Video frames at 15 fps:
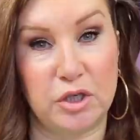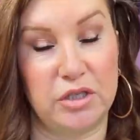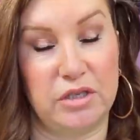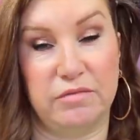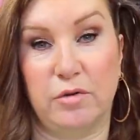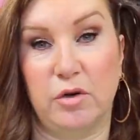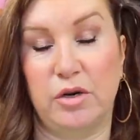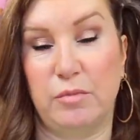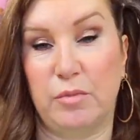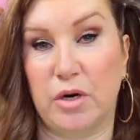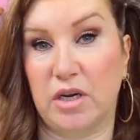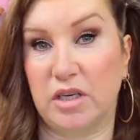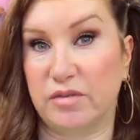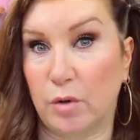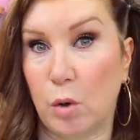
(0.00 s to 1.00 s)
using volume
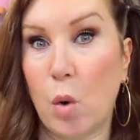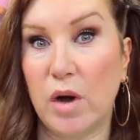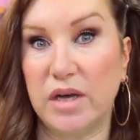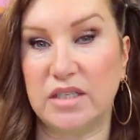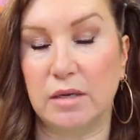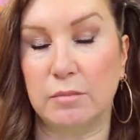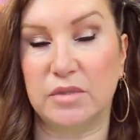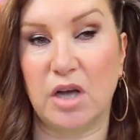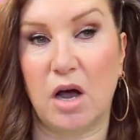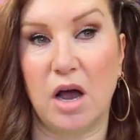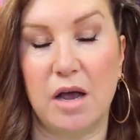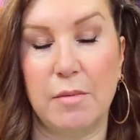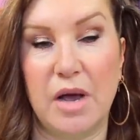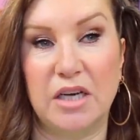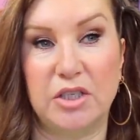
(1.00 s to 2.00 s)
products for quite some
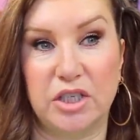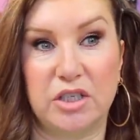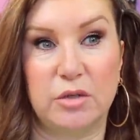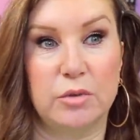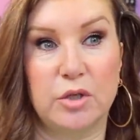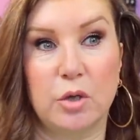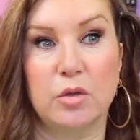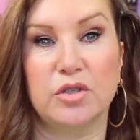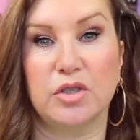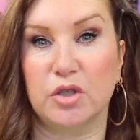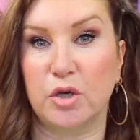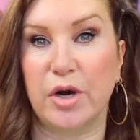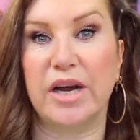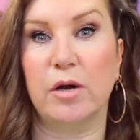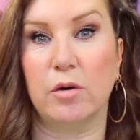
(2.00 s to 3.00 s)
time and just was
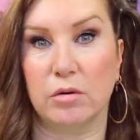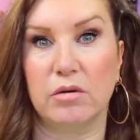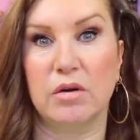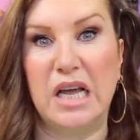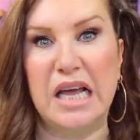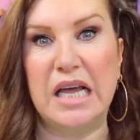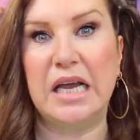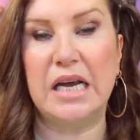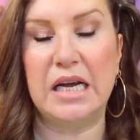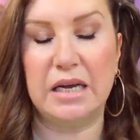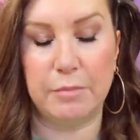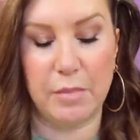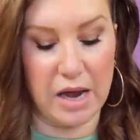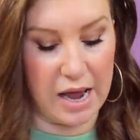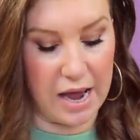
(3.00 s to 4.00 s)
concentrating on
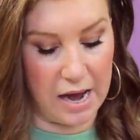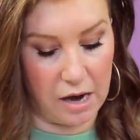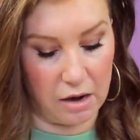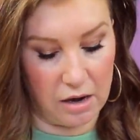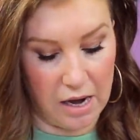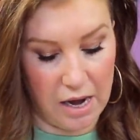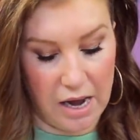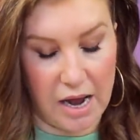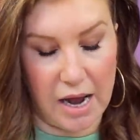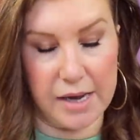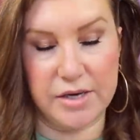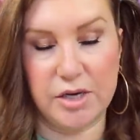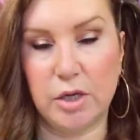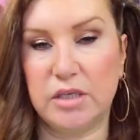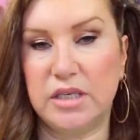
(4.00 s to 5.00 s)
healing my hair
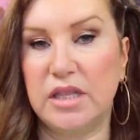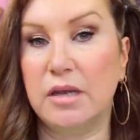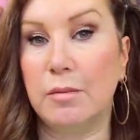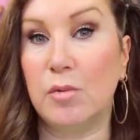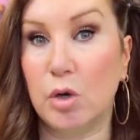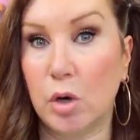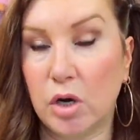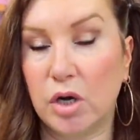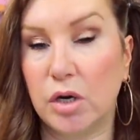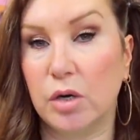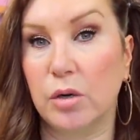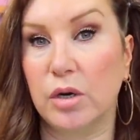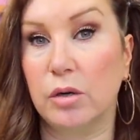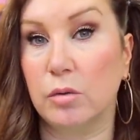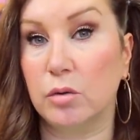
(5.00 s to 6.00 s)
and using the Moroccan
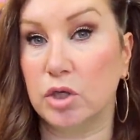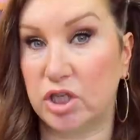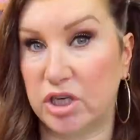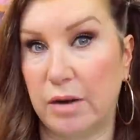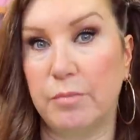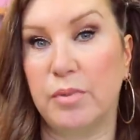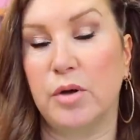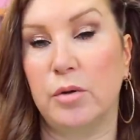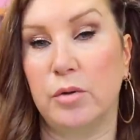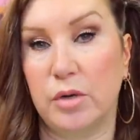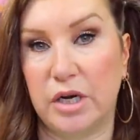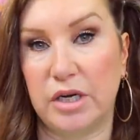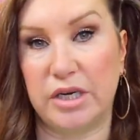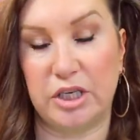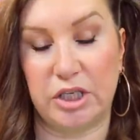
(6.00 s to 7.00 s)
oil shampoo,
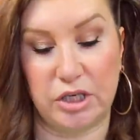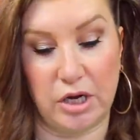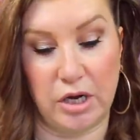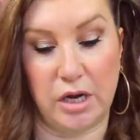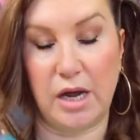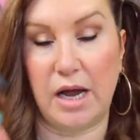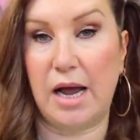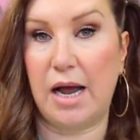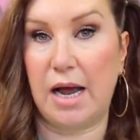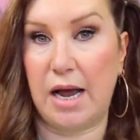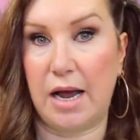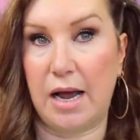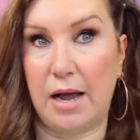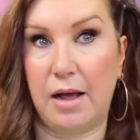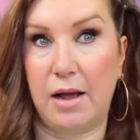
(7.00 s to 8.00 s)
conditioner,
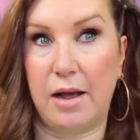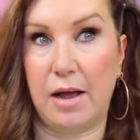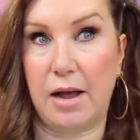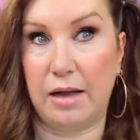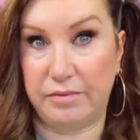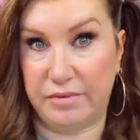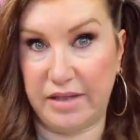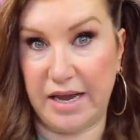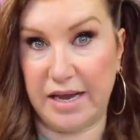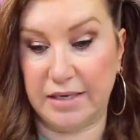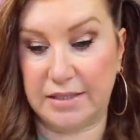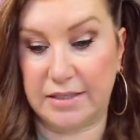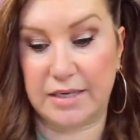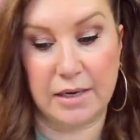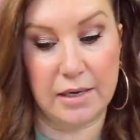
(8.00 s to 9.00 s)
and
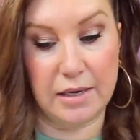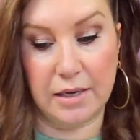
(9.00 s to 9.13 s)
this